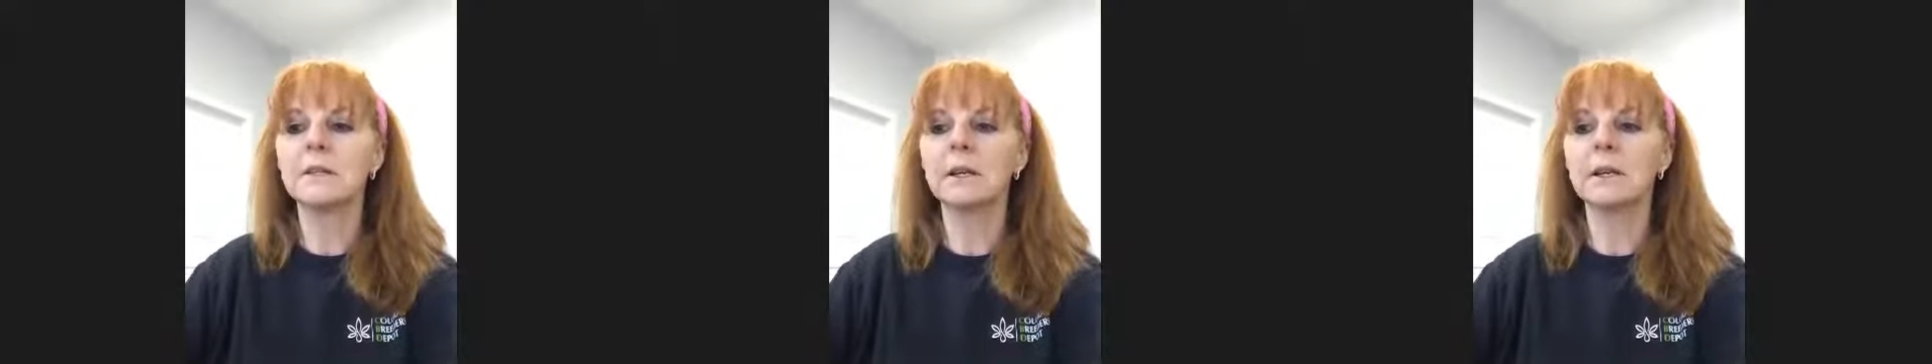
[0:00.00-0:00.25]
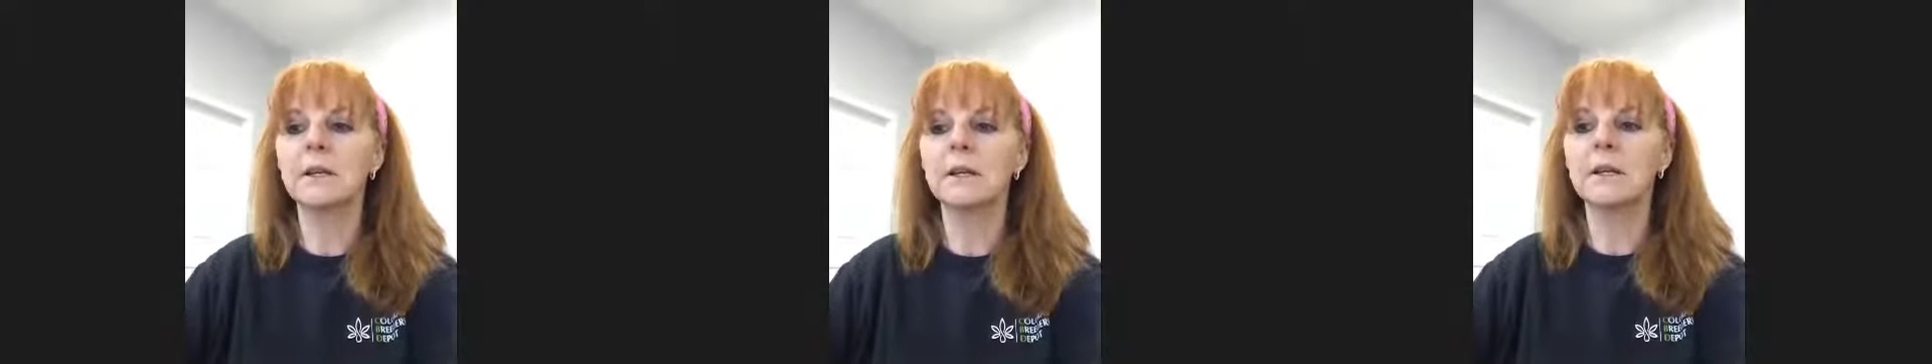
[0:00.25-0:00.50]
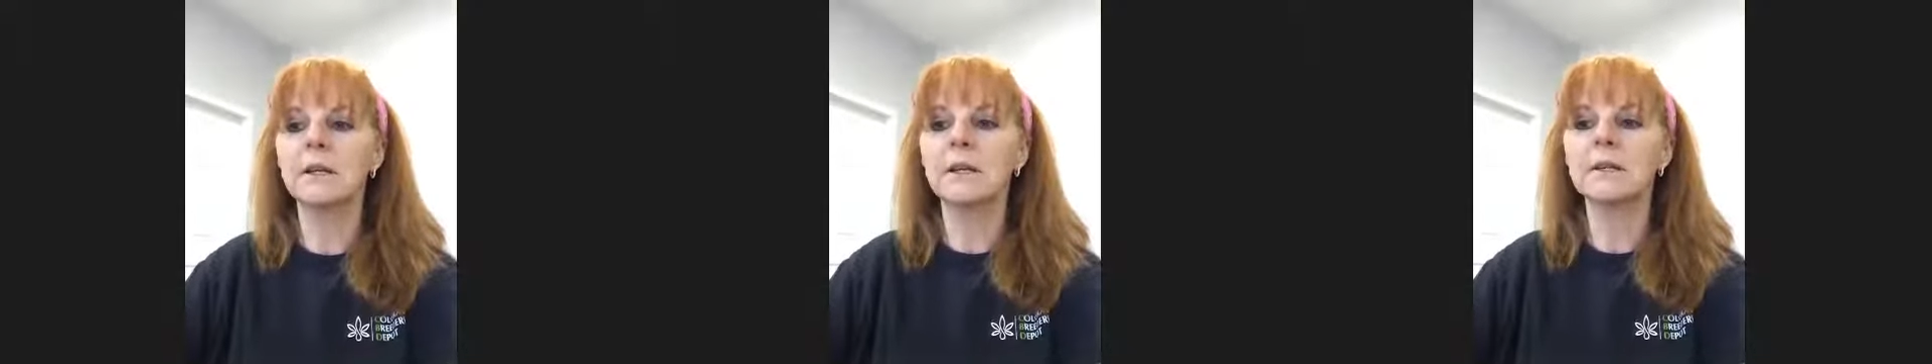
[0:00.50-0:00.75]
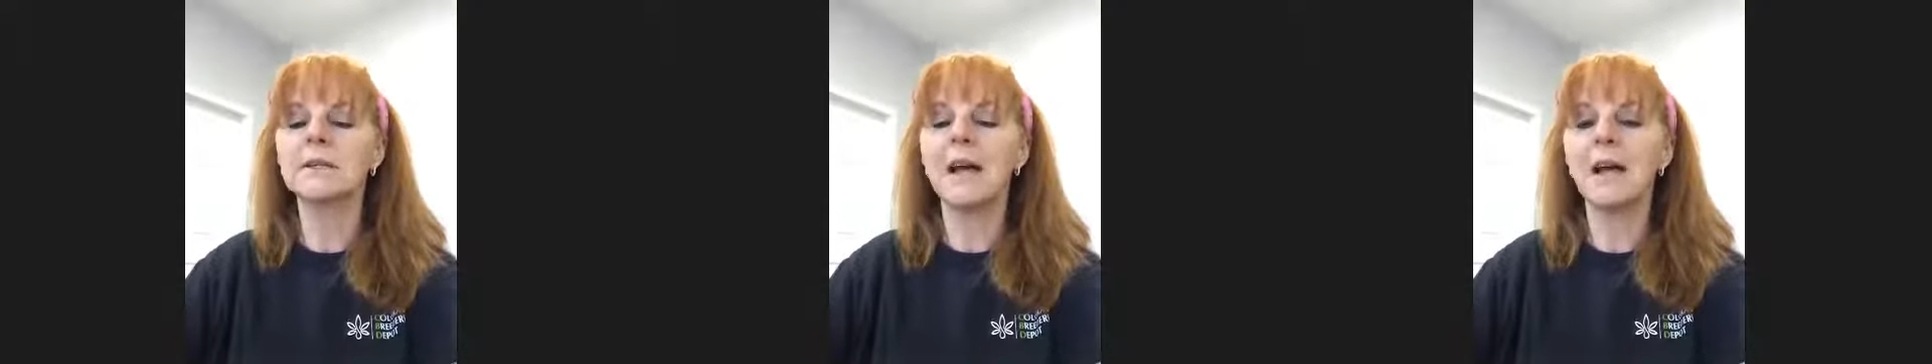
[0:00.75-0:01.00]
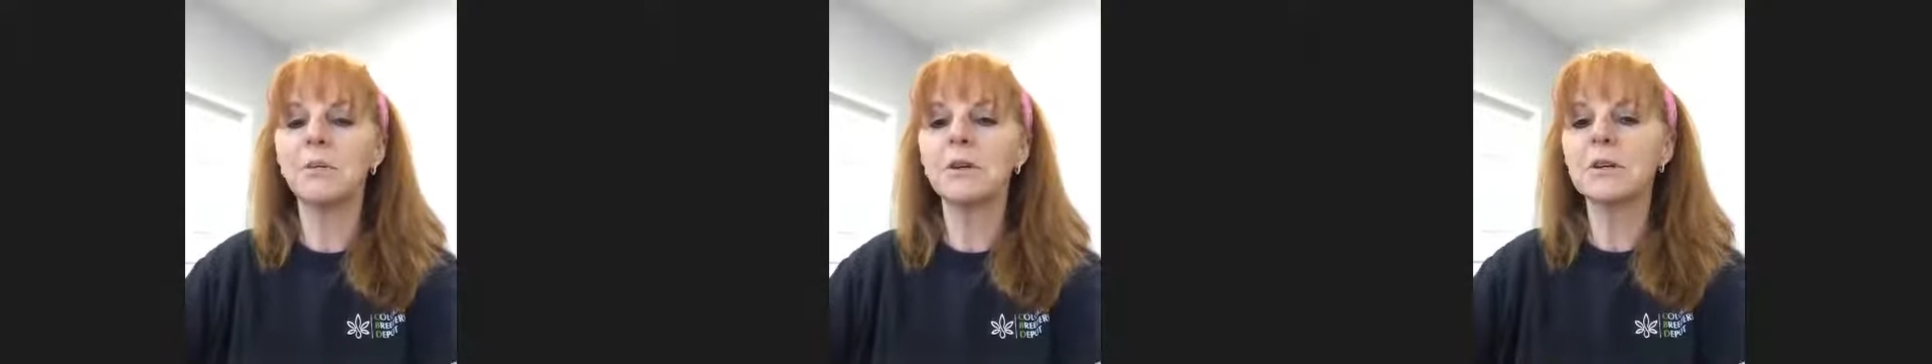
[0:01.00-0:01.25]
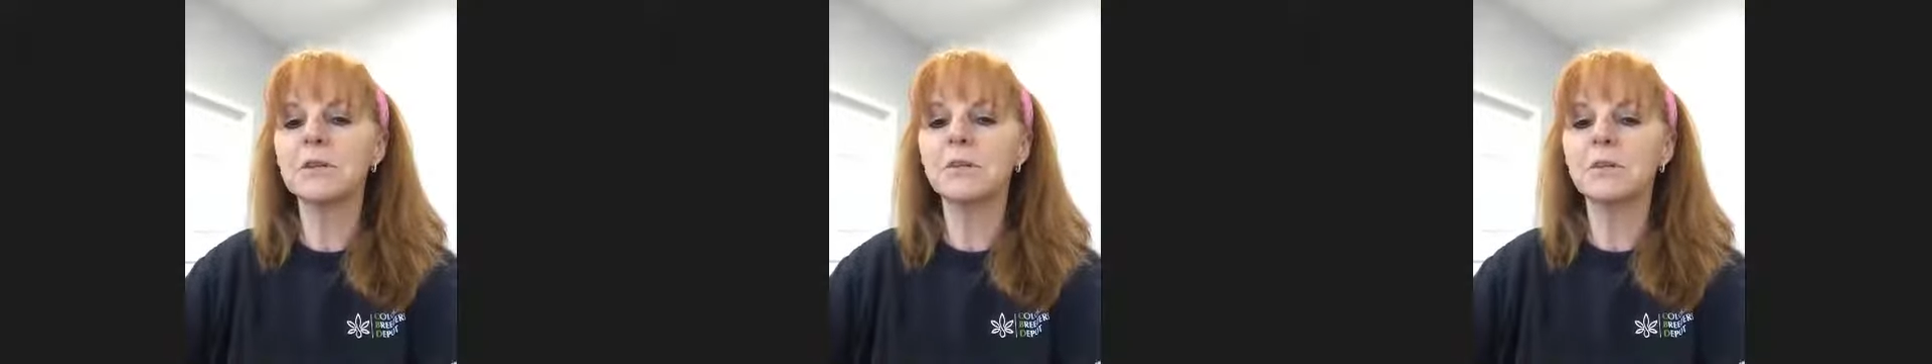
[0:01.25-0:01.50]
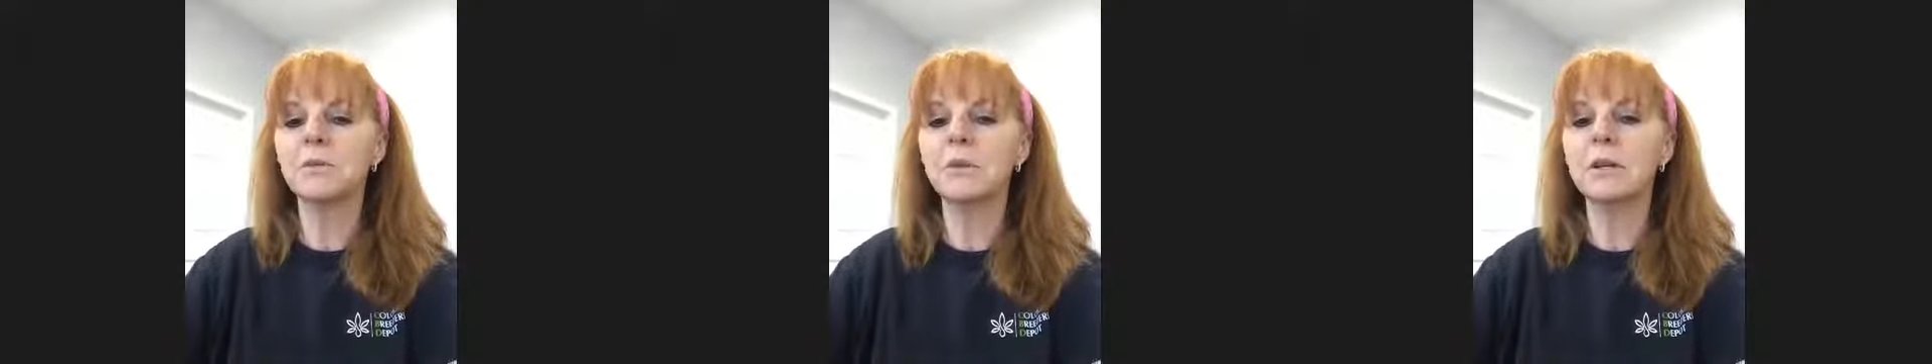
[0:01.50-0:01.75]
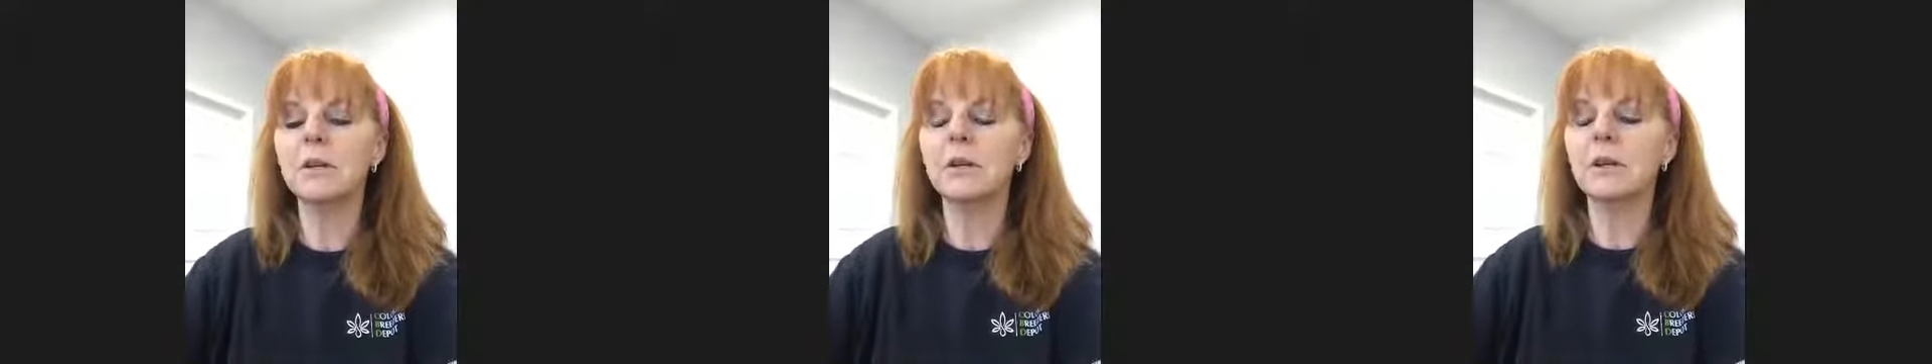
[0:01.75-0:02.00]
and it's time consuming,